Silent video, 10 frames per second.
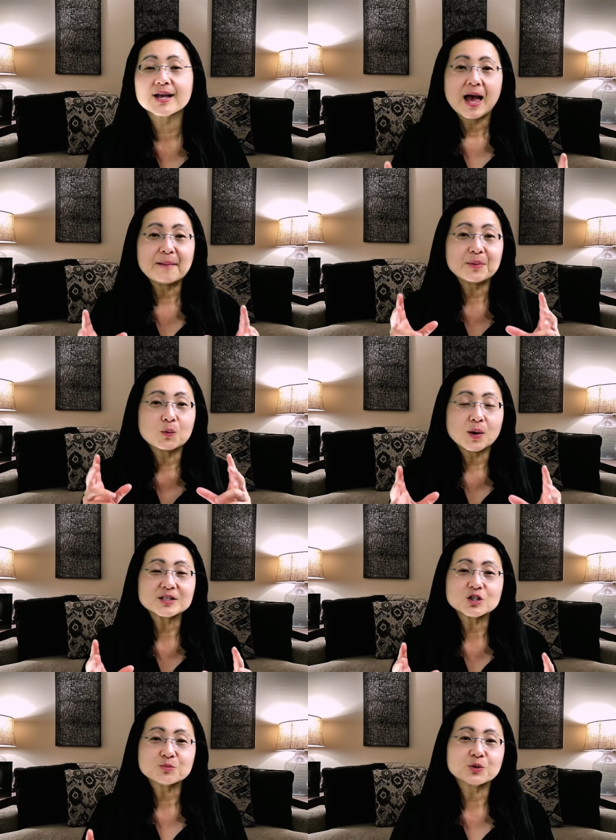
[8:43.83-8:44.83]
And but
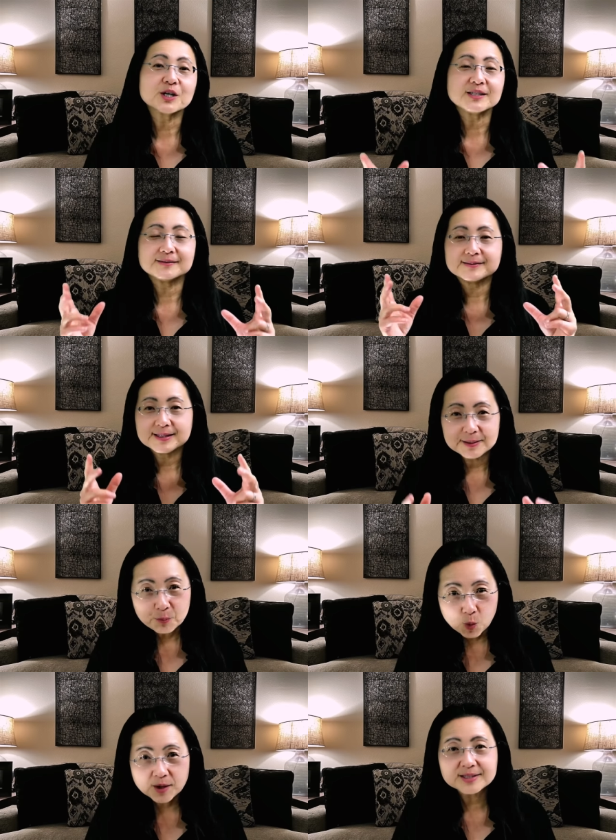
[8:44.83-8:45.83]
once you put
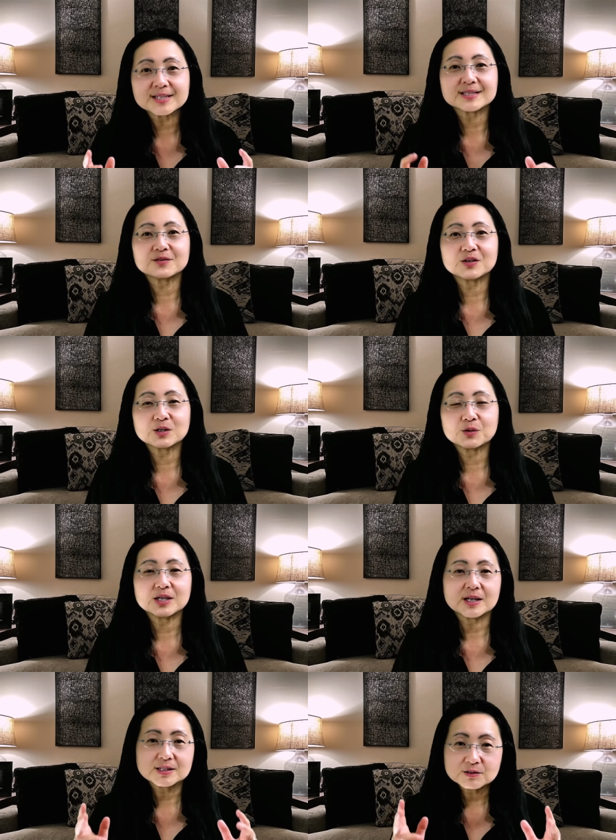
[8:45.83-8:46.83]
more addictive
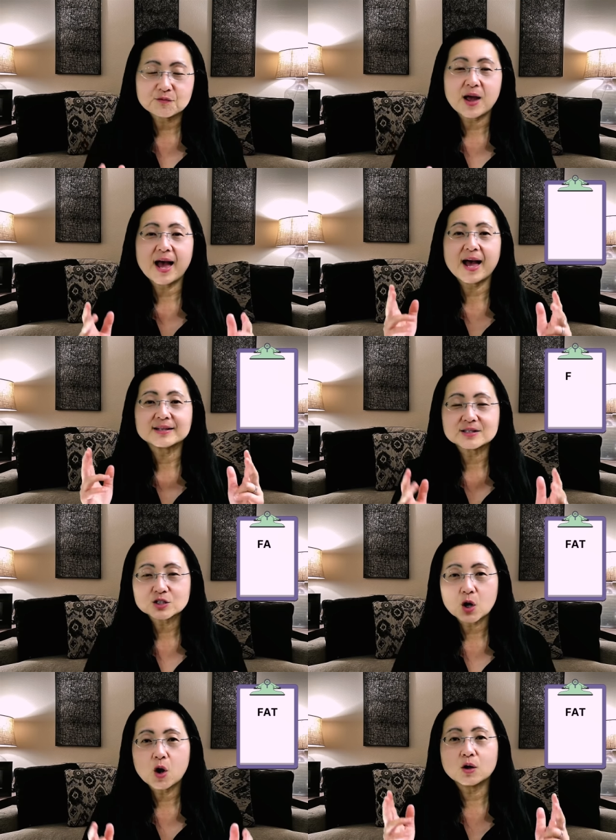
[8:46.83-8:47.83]
ingredients, fat,
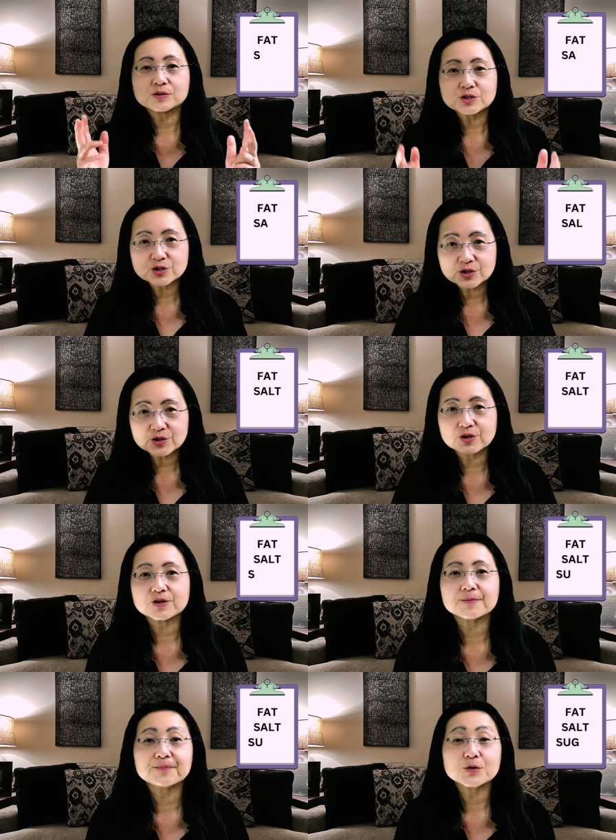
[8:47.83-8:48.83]
salt, sugar,